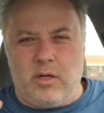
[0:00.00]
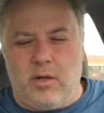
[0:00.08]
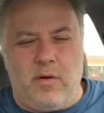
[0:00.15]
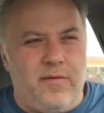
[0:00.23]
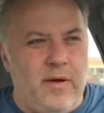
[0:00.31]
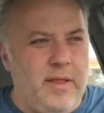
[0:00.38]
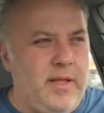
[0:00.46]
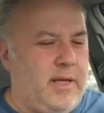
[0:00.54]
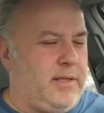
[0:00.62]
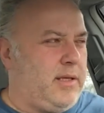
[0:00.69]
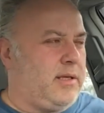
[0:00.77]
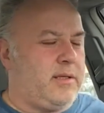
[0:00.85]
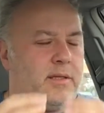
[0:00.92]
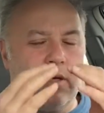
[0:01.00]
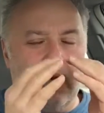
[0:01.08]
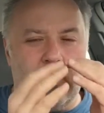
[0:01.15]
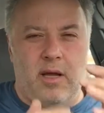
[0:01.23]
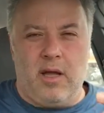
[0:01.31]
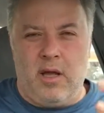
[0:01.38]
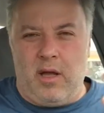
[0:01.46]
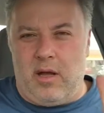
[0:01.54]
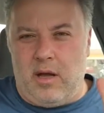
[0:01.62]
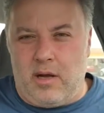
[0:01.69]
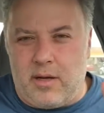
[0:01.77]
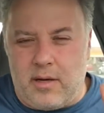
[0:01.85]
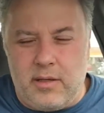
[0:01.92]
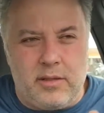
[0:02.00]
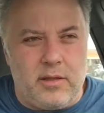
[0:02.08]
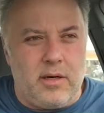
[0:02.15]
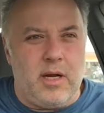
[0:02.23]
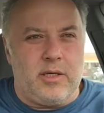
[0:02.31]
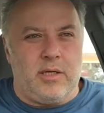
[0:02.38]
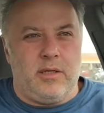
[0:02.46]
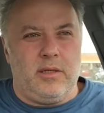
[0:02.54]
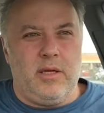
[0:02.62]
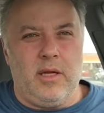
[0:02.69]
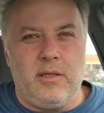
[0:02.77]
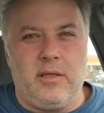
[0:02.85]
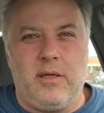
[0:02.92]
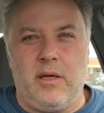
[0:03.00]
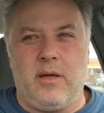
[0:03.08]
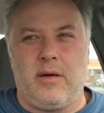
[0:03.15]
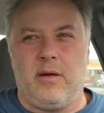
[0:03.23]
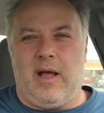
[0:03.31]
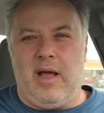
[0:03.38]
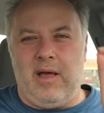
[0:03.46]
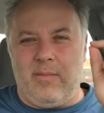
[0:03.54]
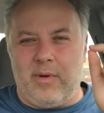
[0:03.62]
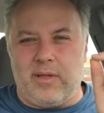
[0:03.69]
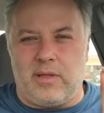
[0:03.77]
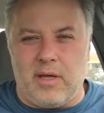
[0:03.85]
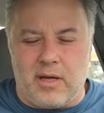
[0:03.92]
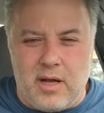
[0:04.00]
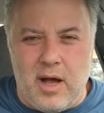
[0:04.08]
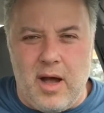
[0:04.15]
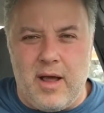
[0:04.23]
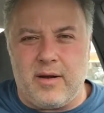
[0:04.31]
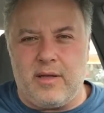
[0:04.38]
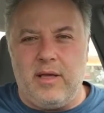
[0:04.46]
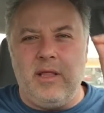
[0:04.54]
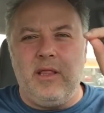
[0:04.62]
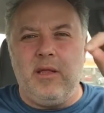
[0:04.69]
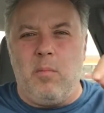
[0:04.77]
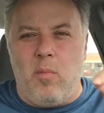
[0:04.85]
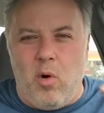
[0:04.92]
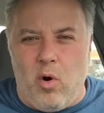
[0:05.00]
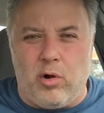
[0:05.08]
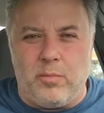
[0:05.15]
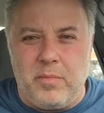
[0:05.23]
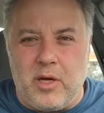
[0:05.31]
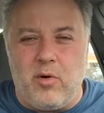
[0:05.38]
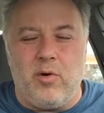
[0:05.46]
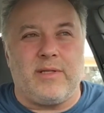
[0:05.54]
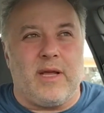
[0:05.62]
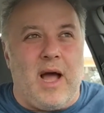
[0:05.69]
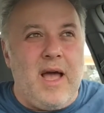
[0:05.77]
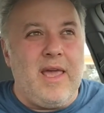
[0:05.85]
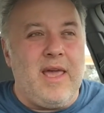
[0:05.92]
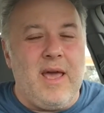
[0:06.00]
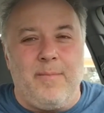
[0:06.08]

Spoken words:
Hello, fanatics. Crazy Russian Dad here. I am at the car in the mall because I